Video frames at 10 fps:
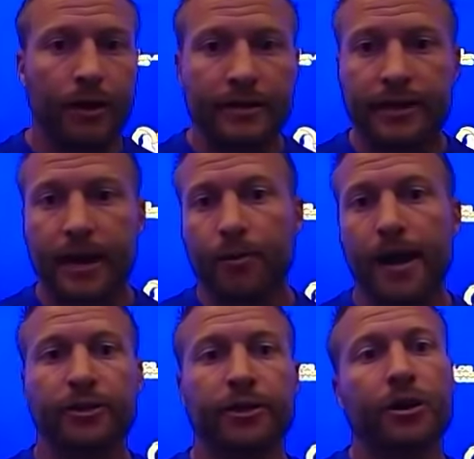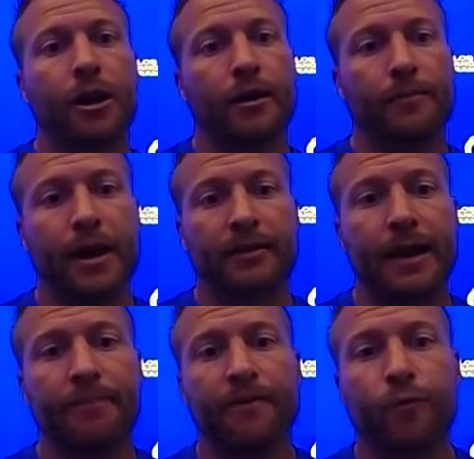Les and I were actually talking about
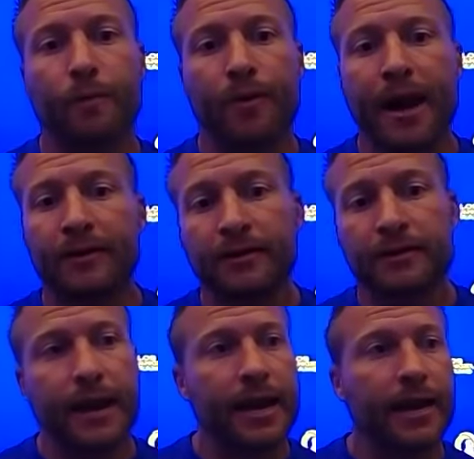that before practice today,